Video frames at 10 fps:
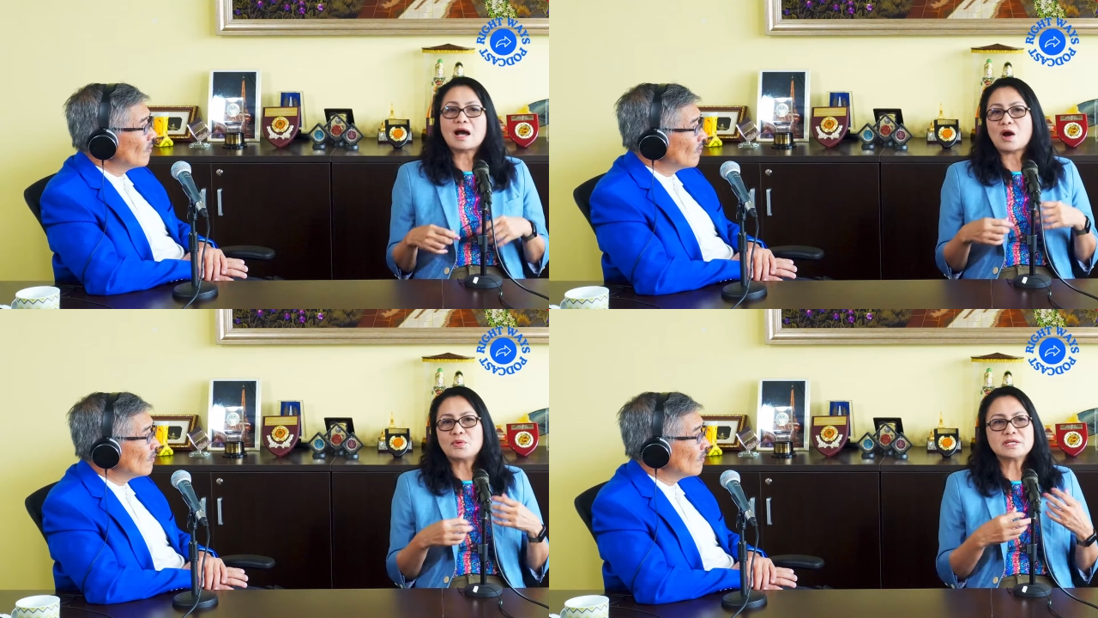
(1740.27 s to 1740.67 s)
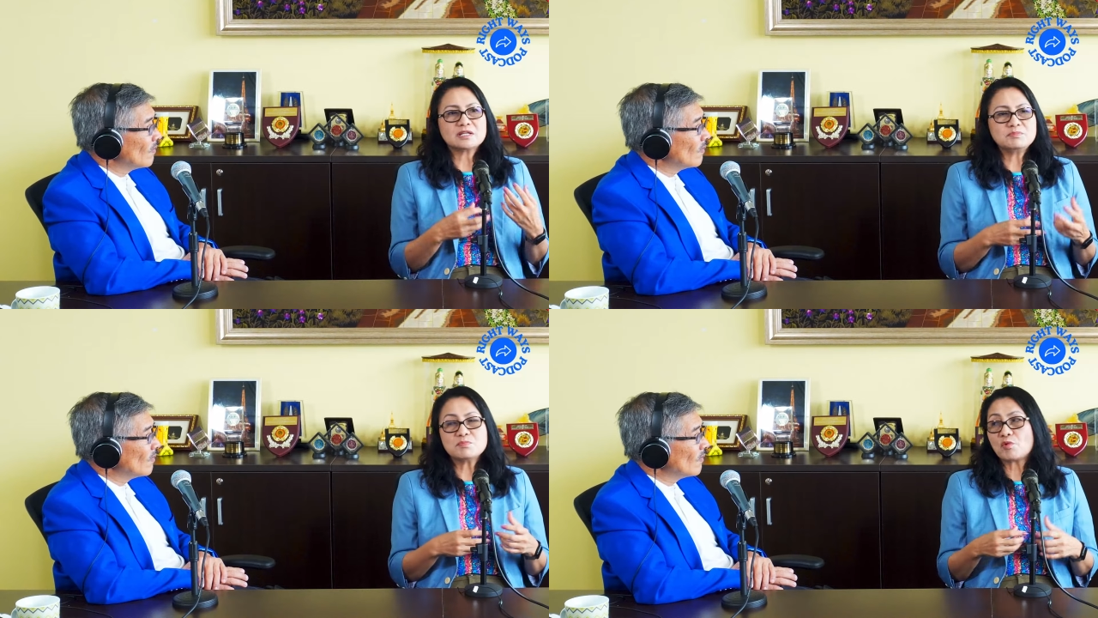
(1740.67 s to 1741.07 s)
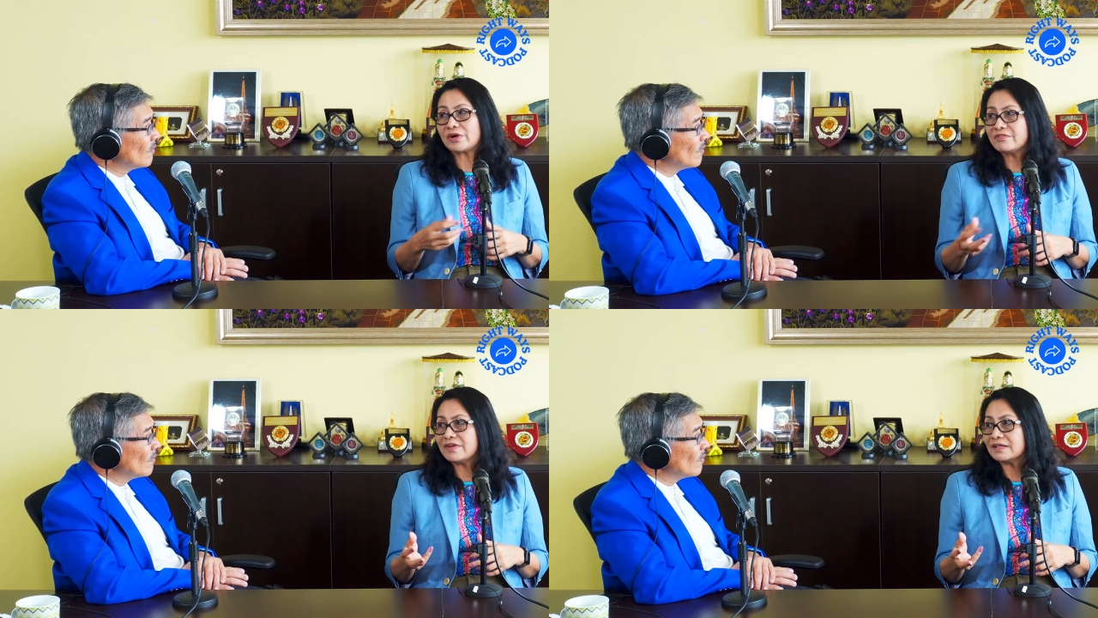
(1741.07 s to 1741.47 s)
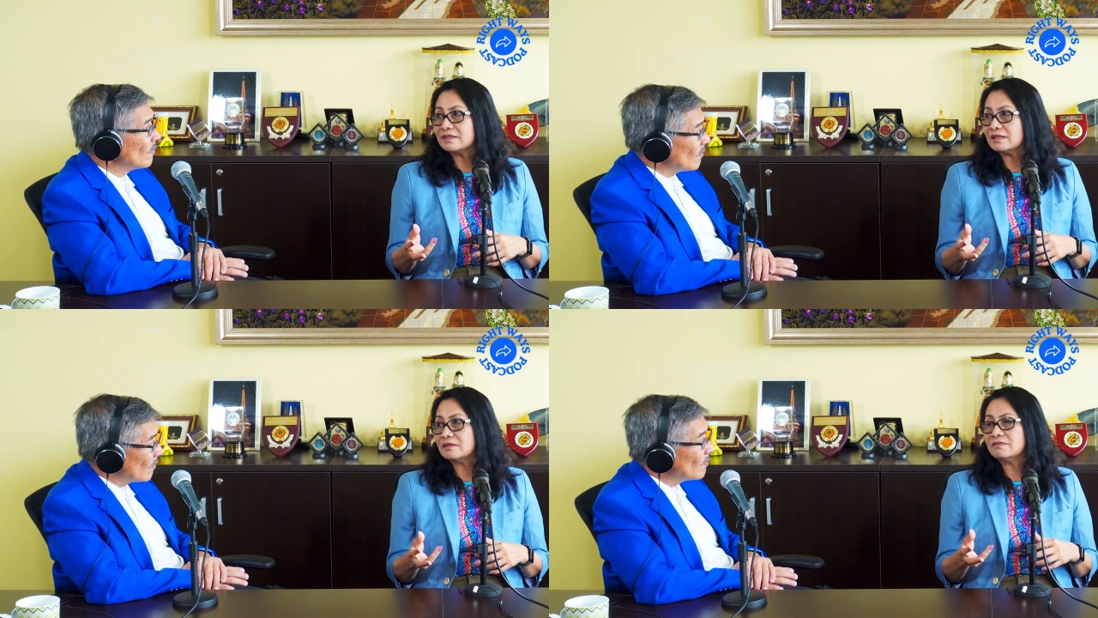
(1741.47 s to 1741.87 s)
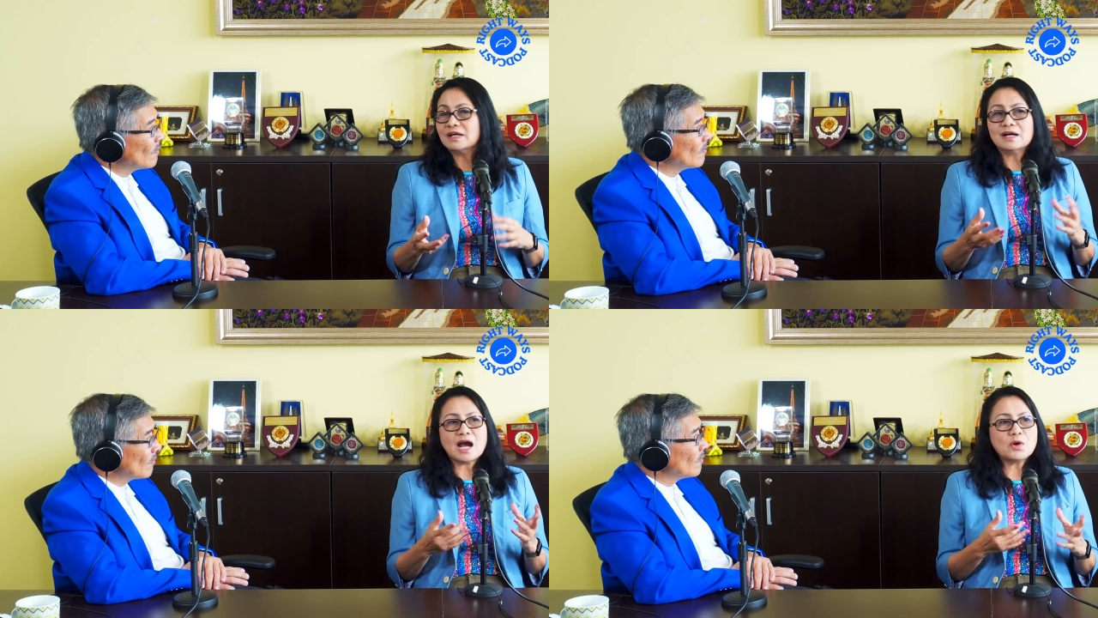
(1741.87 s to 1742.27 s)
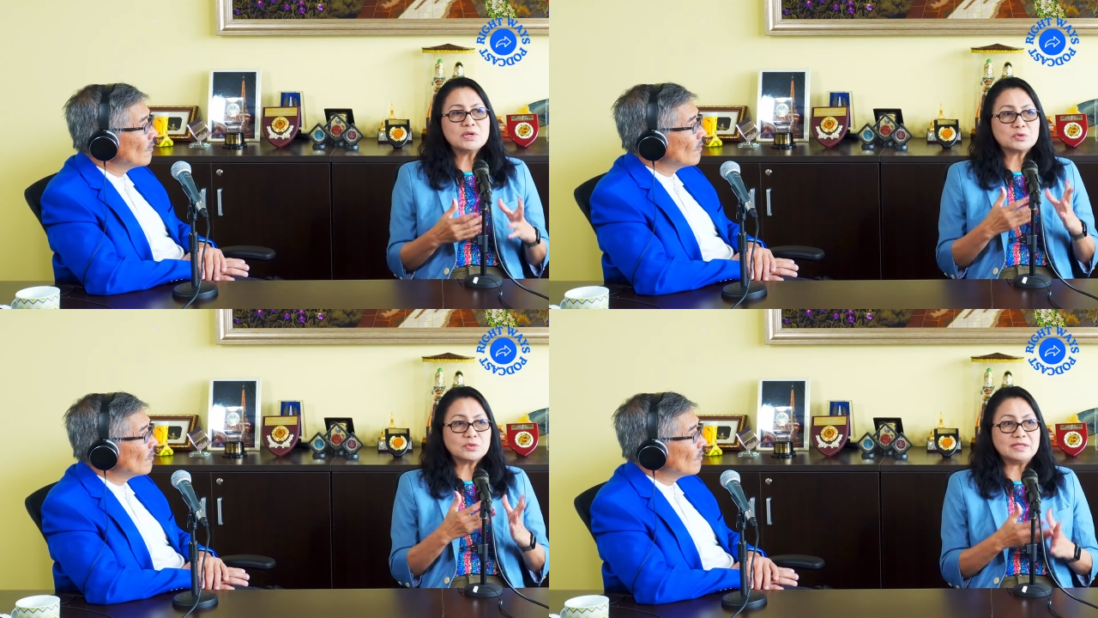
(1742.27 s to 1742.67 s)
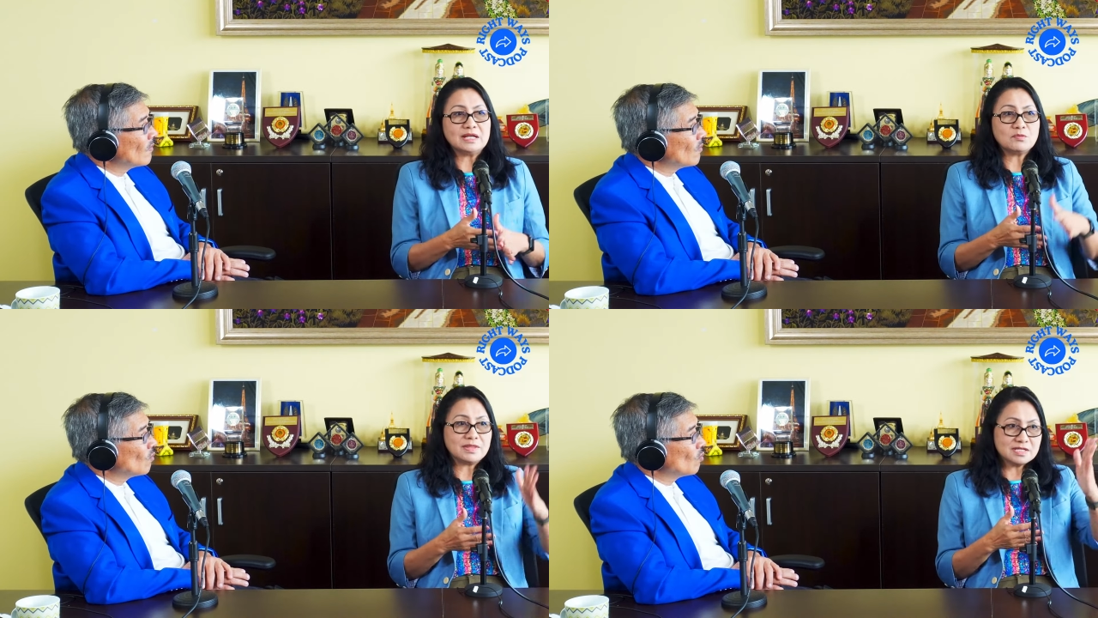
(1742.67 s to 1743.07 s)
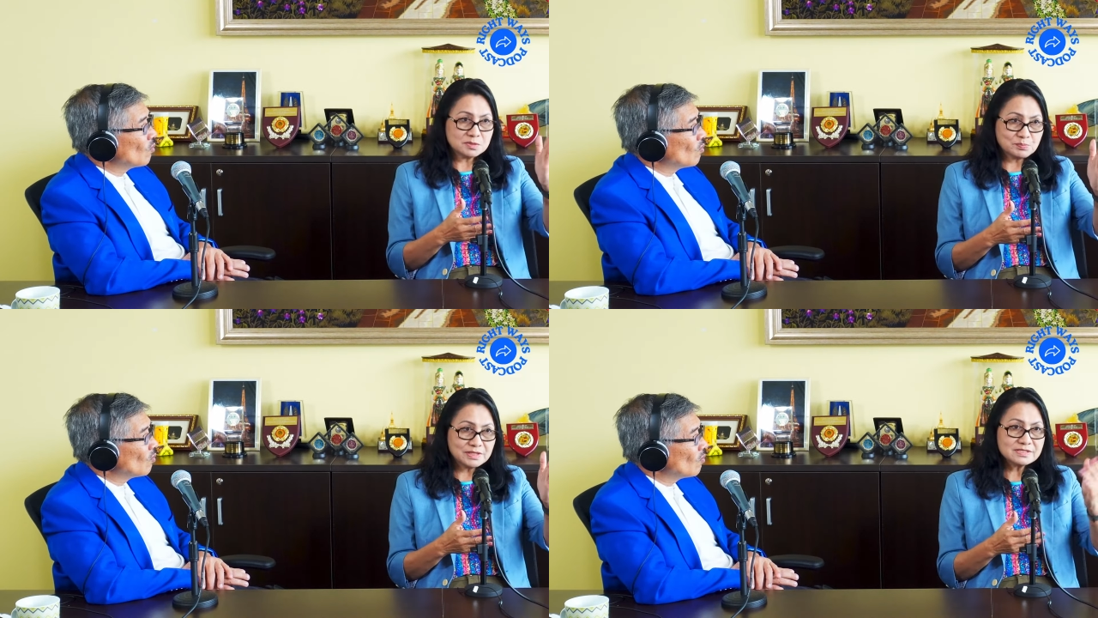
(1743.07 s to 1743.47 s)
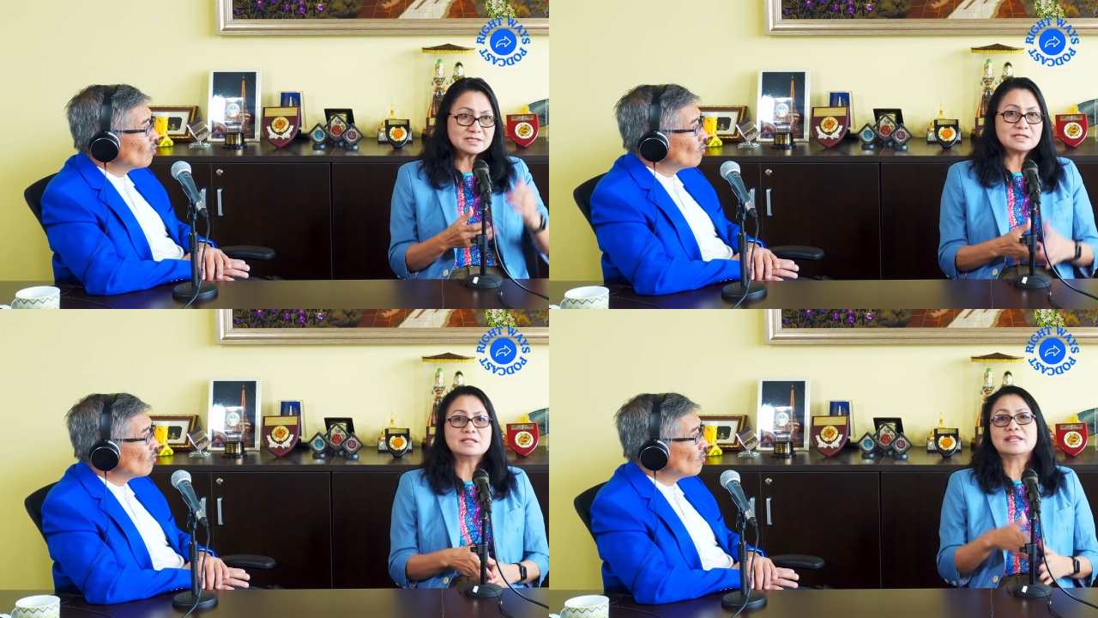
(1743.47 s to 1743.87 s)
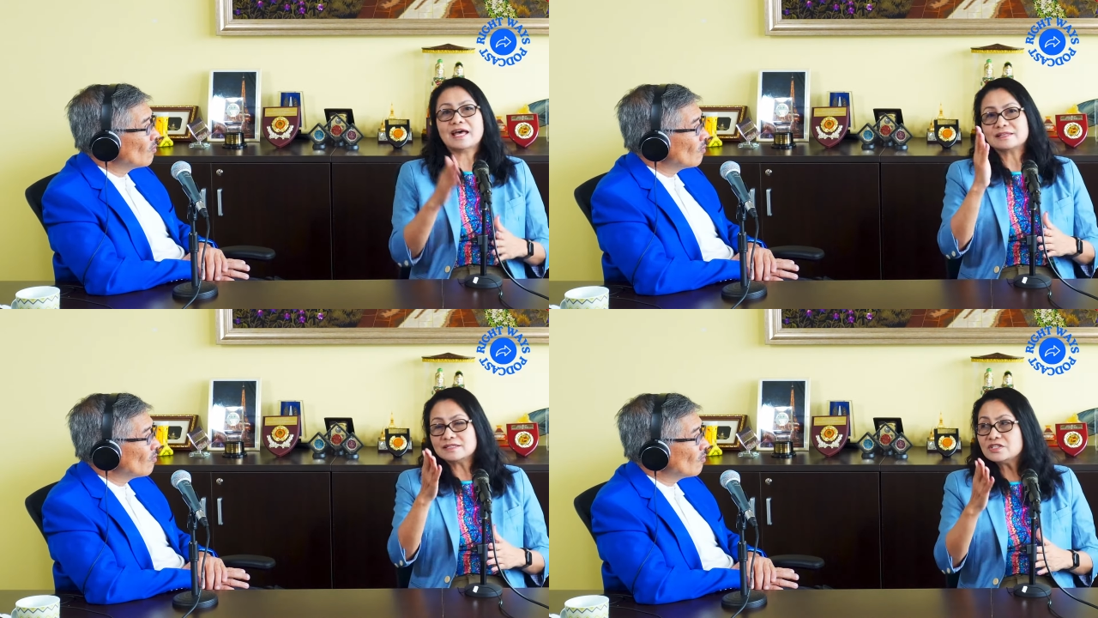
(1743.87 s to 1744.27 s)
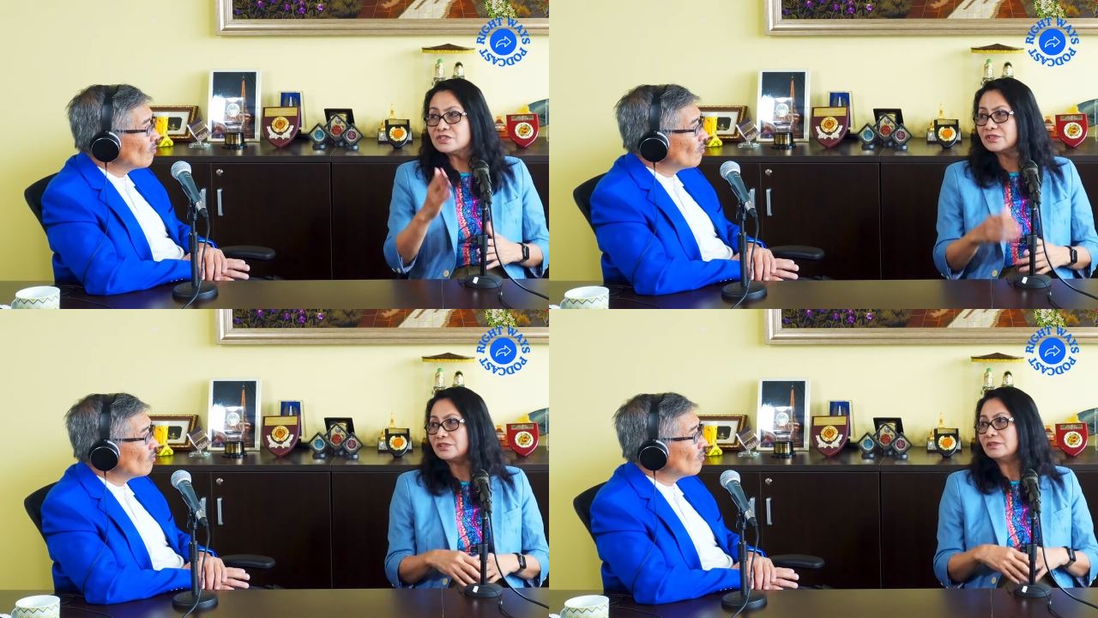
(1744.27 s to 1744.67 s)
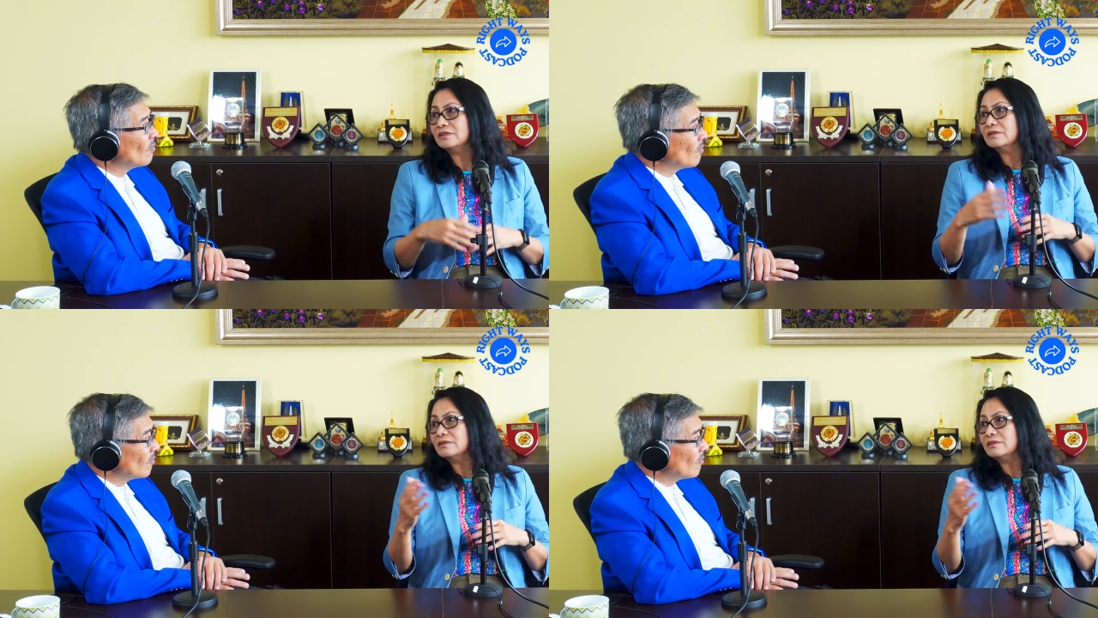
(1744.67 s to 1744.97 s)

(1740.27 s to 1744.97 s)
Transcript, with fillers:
Speaker 1: how he can be more effective how he could deal with this person that leader